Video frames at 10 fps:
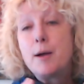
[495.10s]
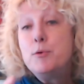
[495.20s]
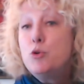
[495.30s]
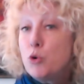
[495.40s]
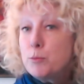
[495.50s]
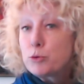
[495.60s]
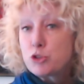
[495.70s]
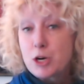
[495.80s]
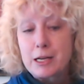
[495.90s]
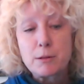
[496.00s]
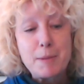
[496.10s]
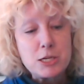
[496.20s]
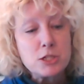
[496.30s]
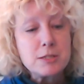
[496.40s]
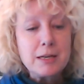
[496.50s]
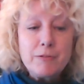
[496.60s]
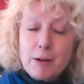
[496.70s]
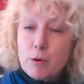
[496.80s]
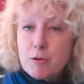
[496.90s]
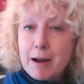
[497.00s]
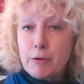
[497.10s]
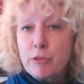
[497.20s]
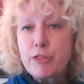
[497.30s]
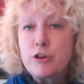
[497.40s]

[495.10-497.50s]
normal strength measures, then if they were around